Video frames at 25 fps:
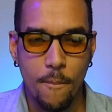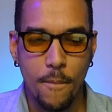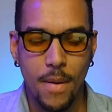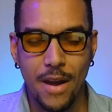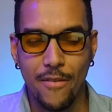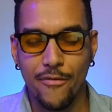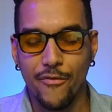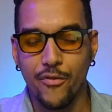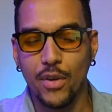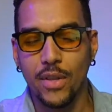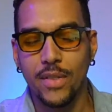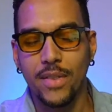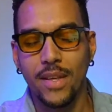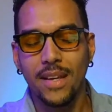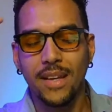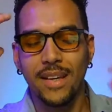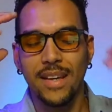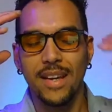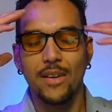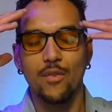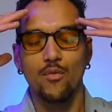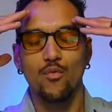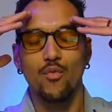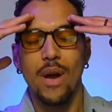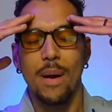My free
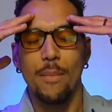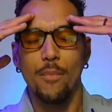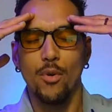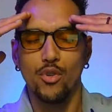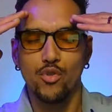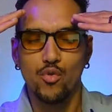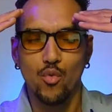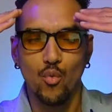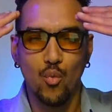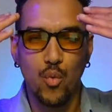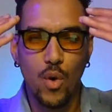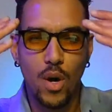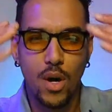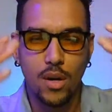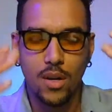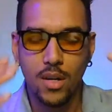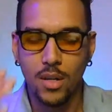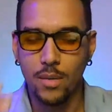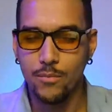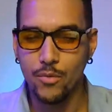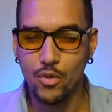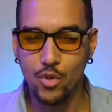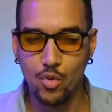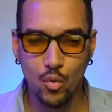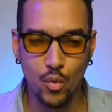thinking rebels,
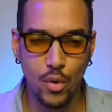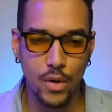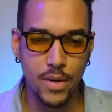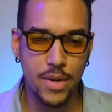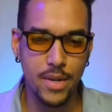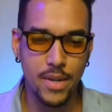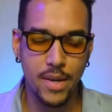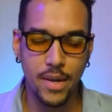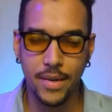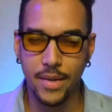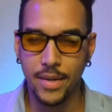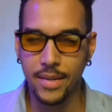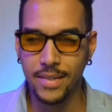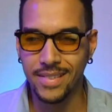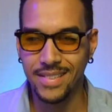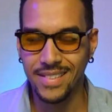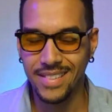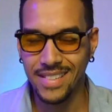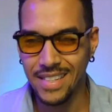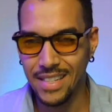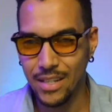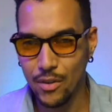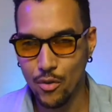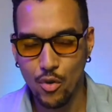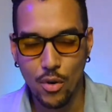welcome to another
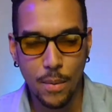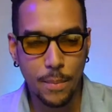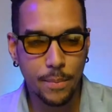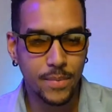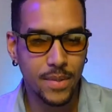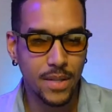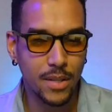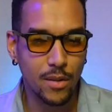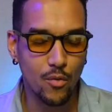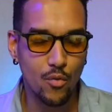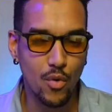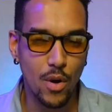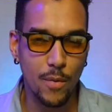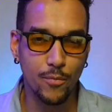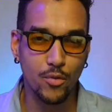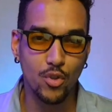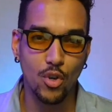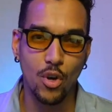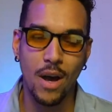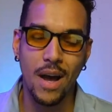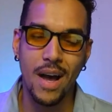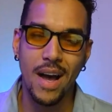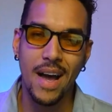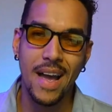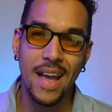Decrypting
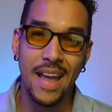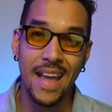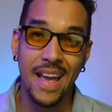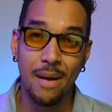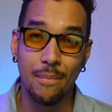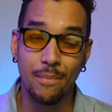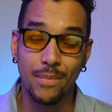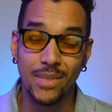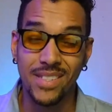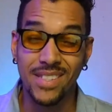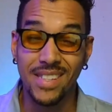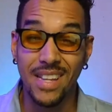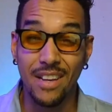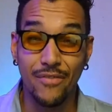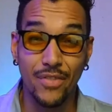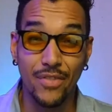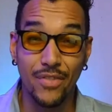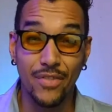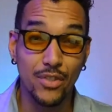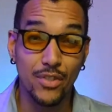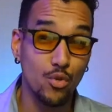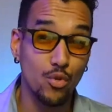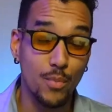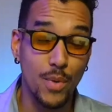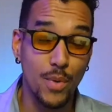Crypto. I am
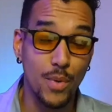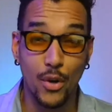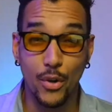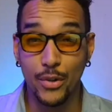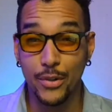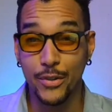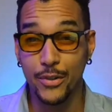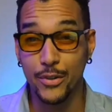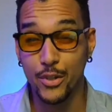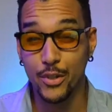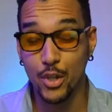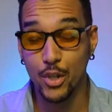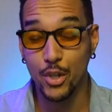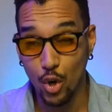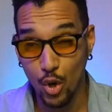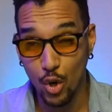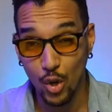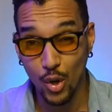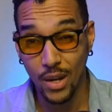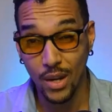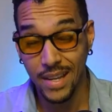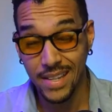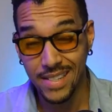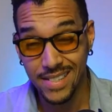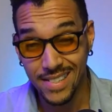Stefan Subero, the
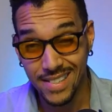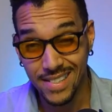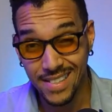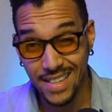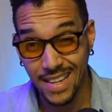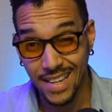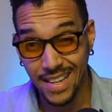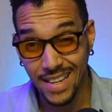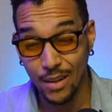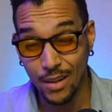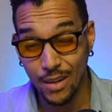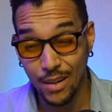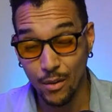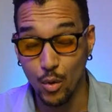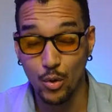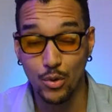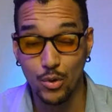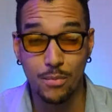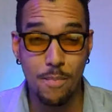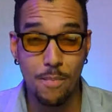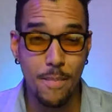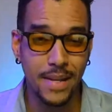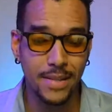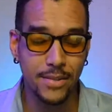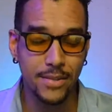holistic growth
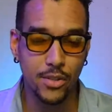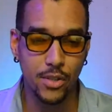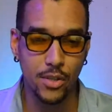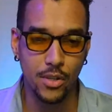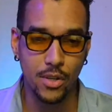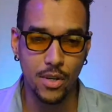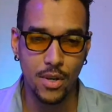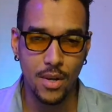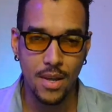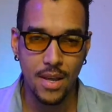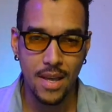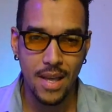mentor.